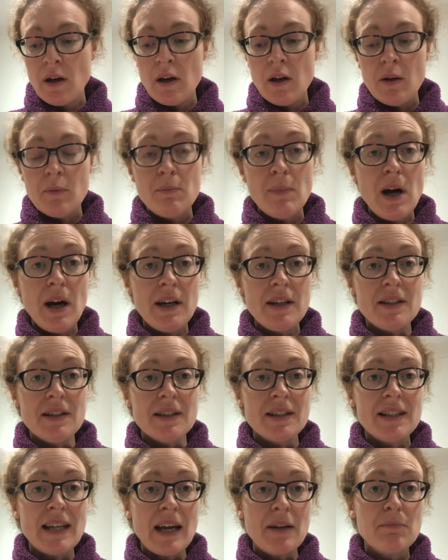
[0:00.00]
Midas
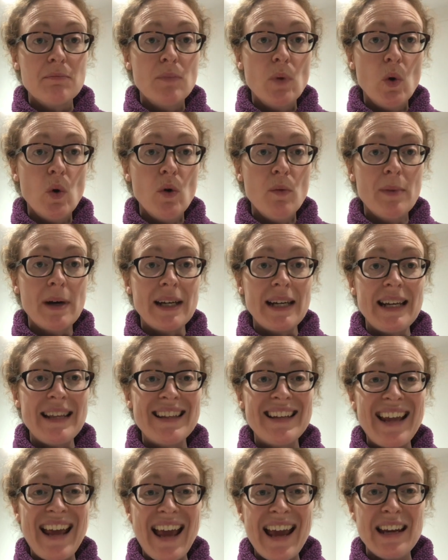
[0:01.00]
had more money
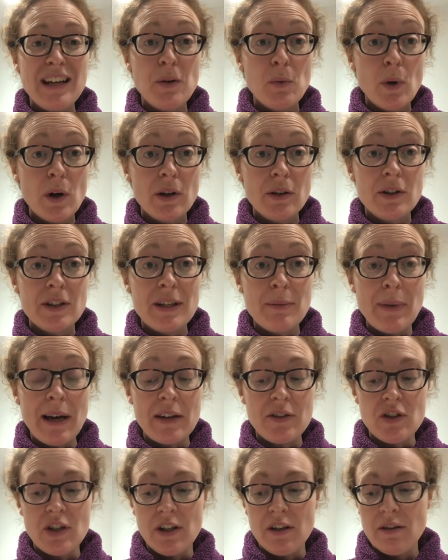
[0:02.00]
than anyone could
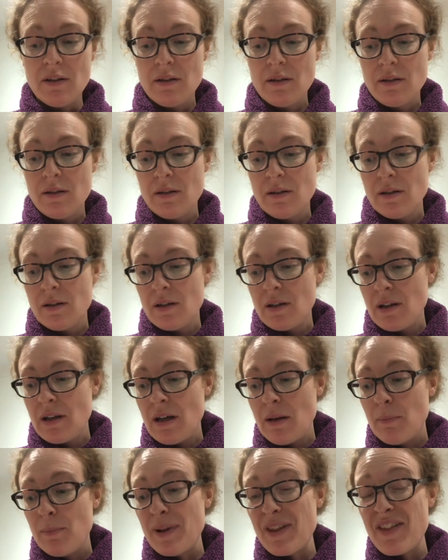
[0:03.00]
imagine,
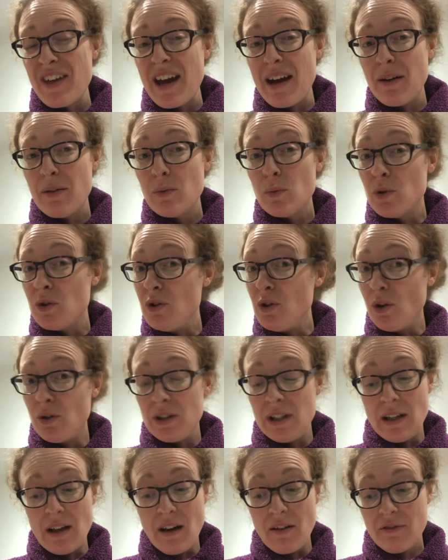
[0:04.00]
but that was not
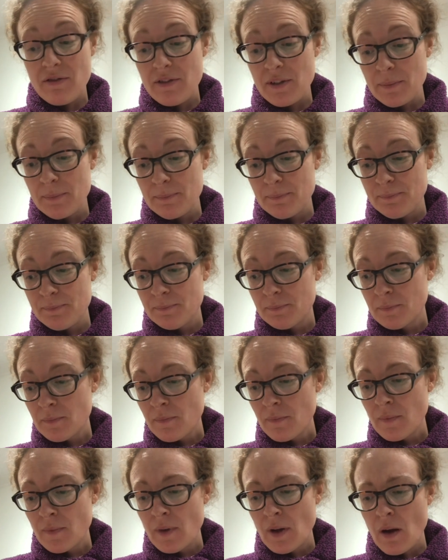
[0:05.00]
enough.
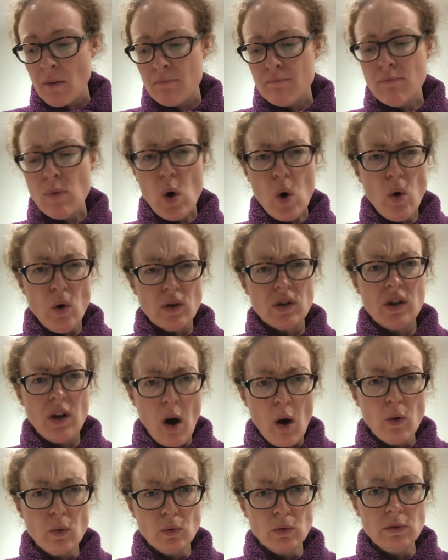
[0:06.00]
"More
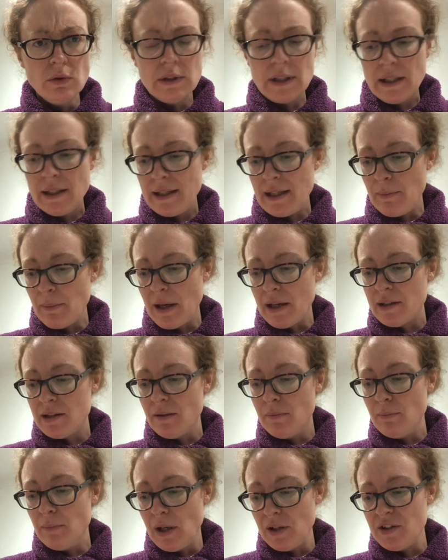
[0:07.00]
gold," he
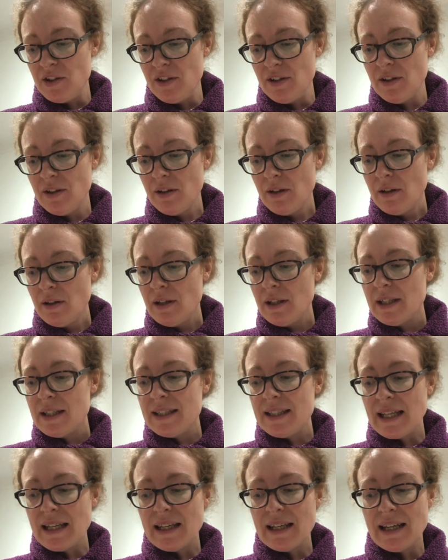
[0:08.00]
muttered,
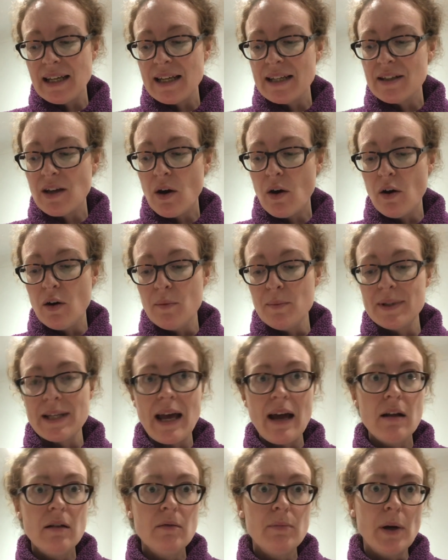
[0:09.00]
sinking his arms
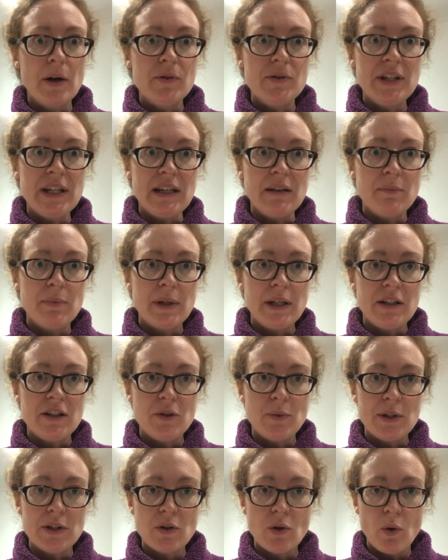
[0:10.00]
elbow deep into
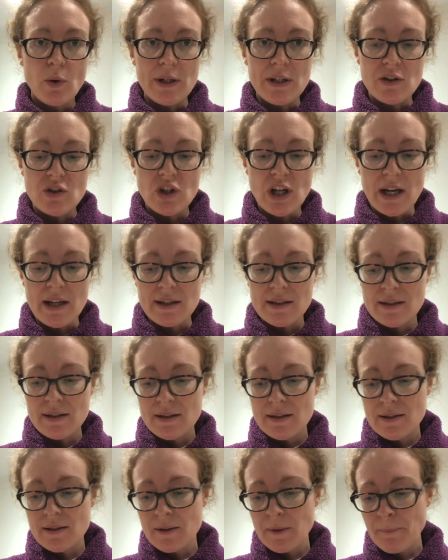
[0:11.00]
his coin
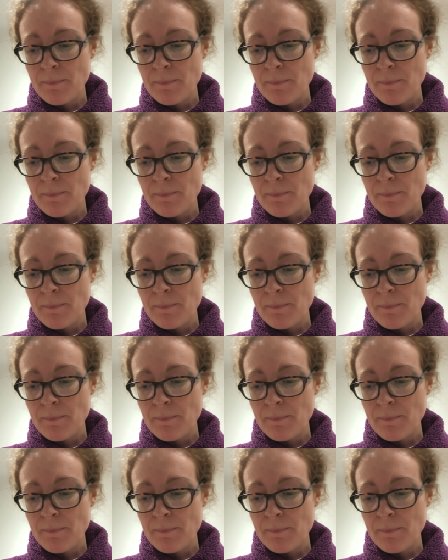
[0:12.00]
chests.